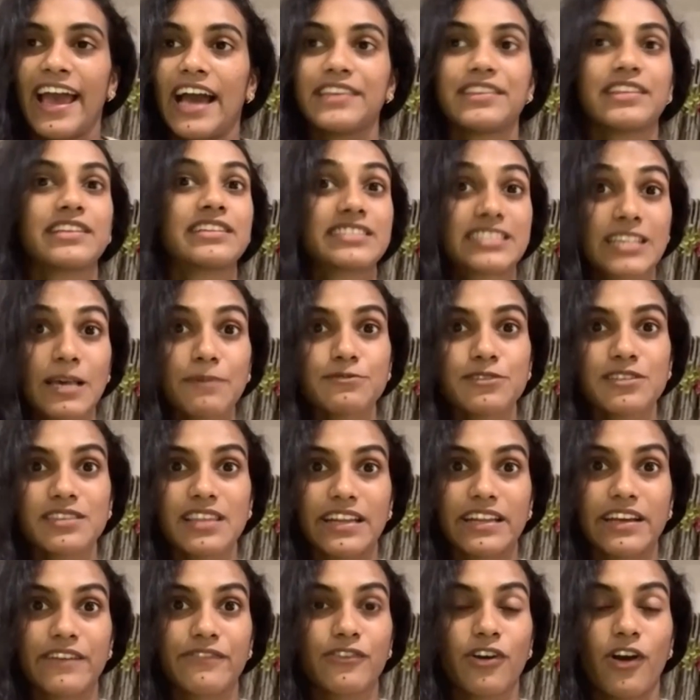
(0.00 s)
And the reception
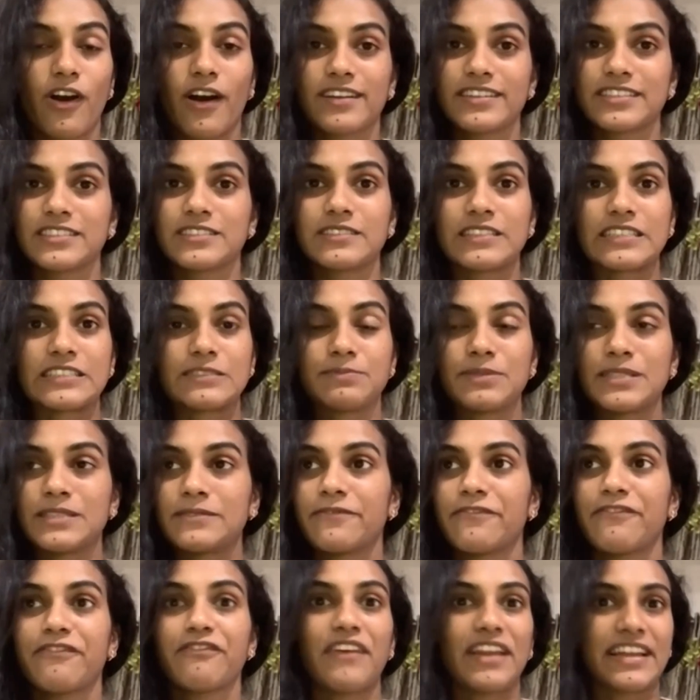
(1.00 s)
that I've got has
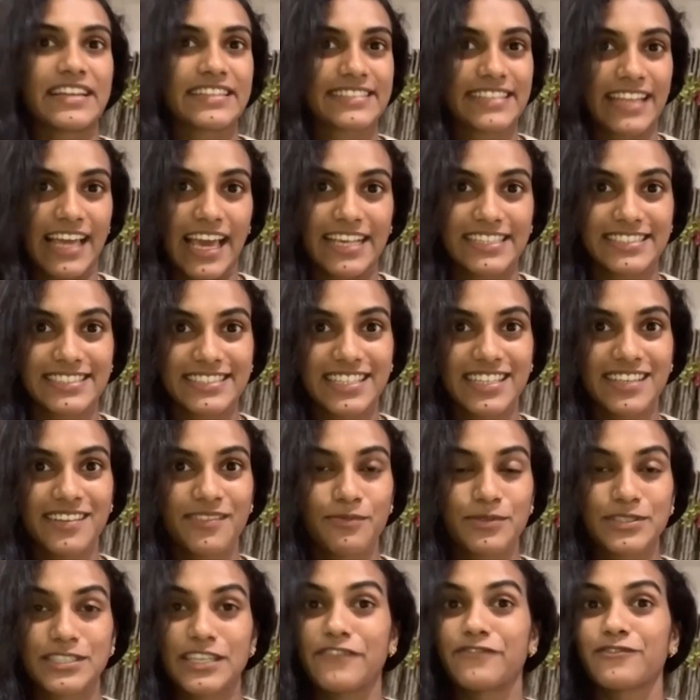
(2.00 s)
been
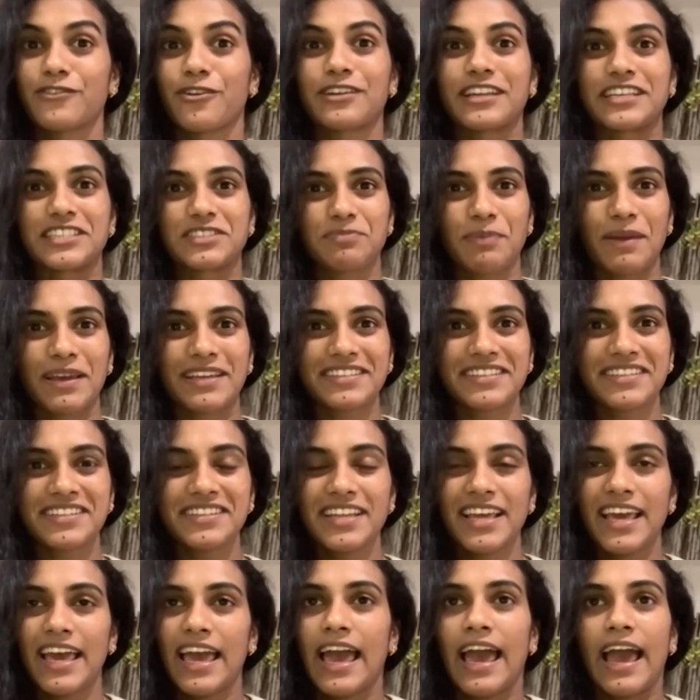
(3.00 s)
fantastic, which I've not expected.